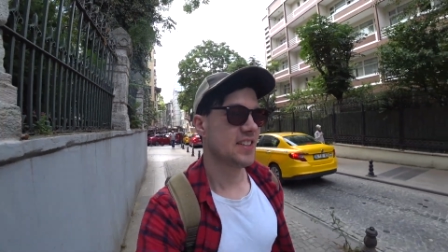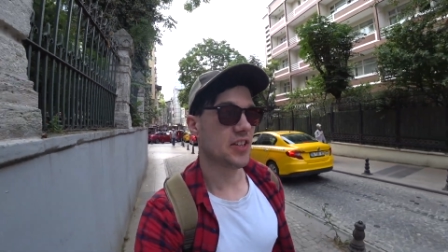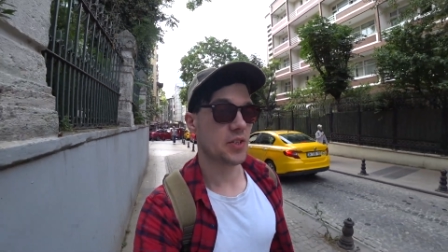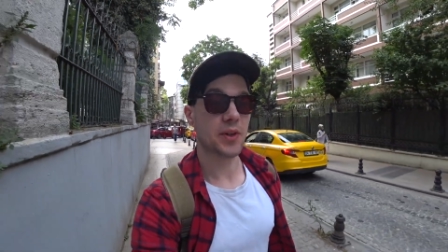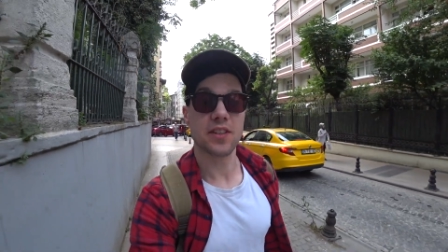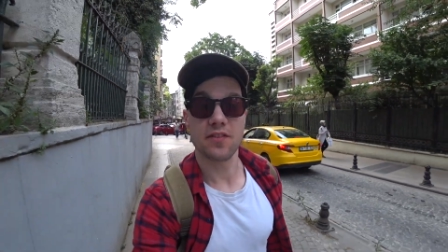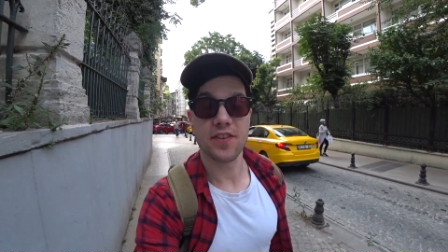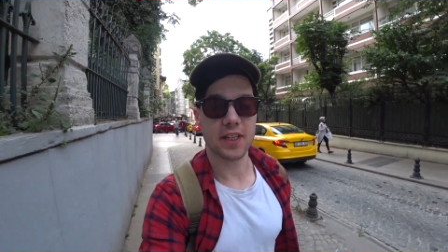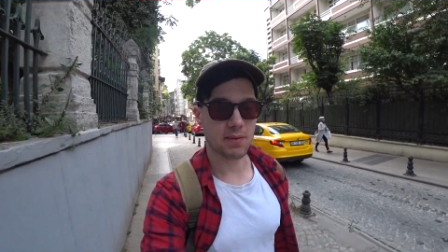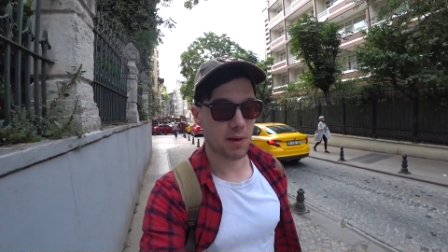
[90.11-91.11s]
So she went to
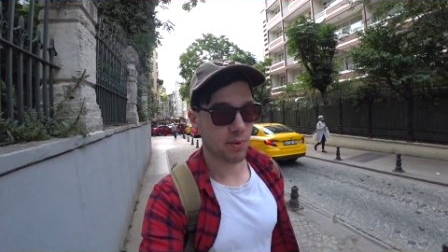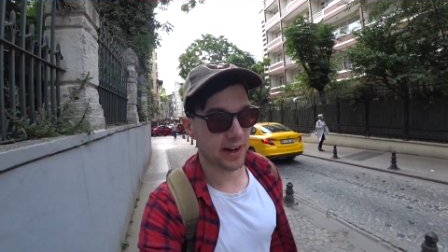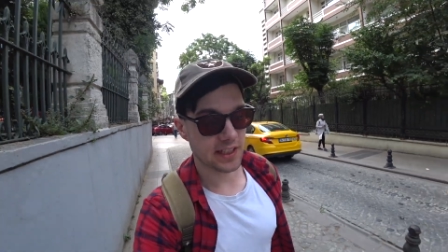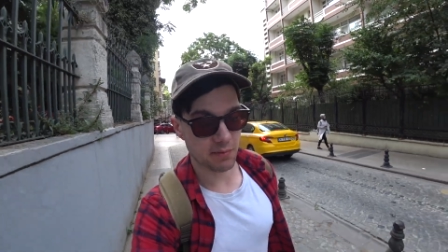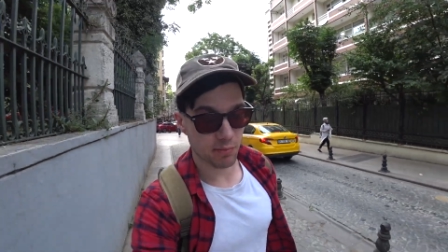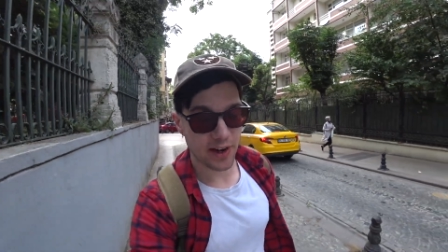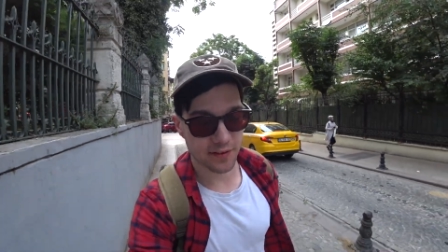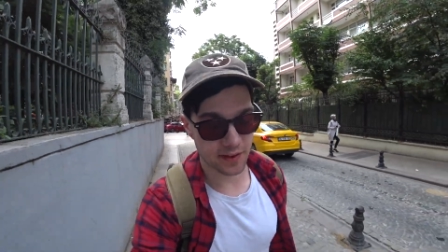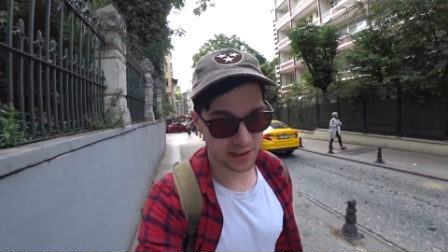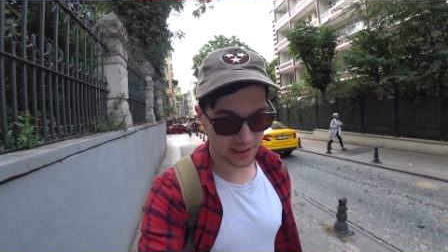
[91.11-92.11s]
fix me a plate of
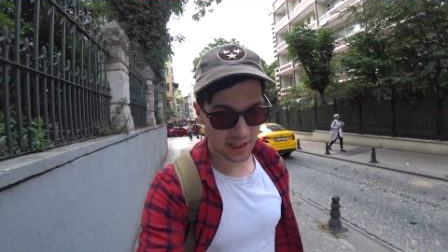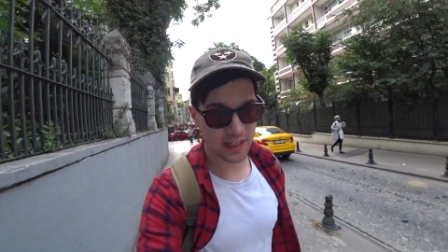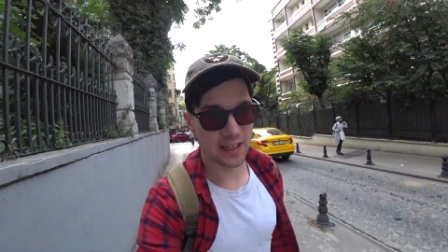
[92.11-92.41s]
breakfast.